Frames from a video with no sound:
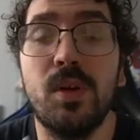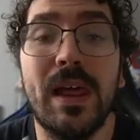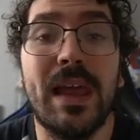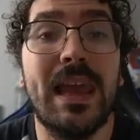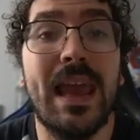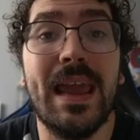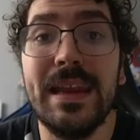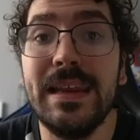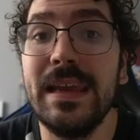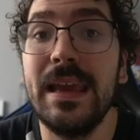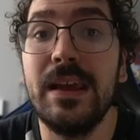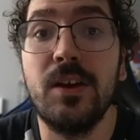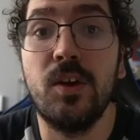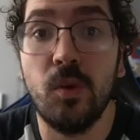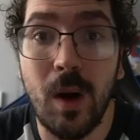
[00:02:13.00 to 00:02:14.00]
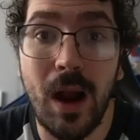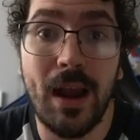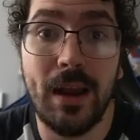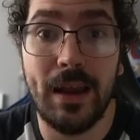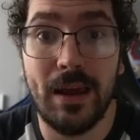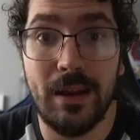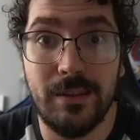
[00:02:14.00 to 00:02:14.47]
a 88
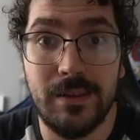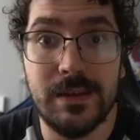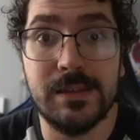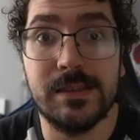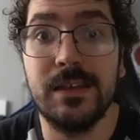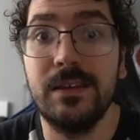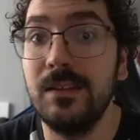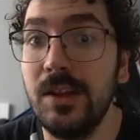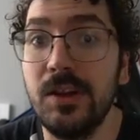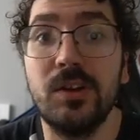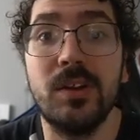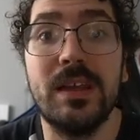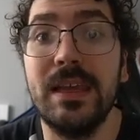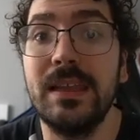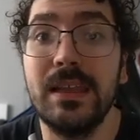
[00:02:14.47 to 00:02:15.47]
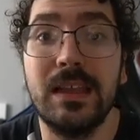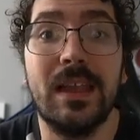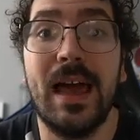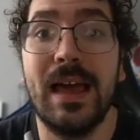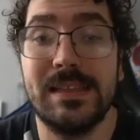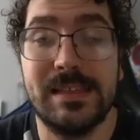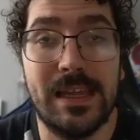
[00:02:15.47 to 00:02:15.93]
Gronk out of these literally in the
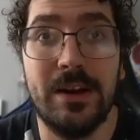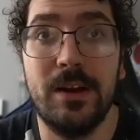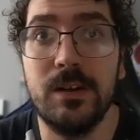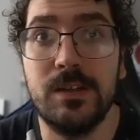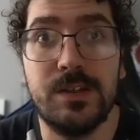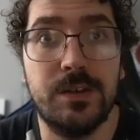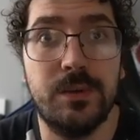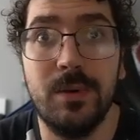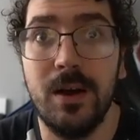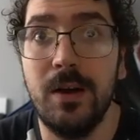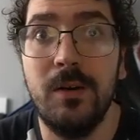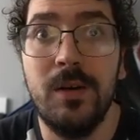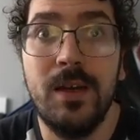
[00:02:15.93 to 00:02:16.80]
last day or two, bro.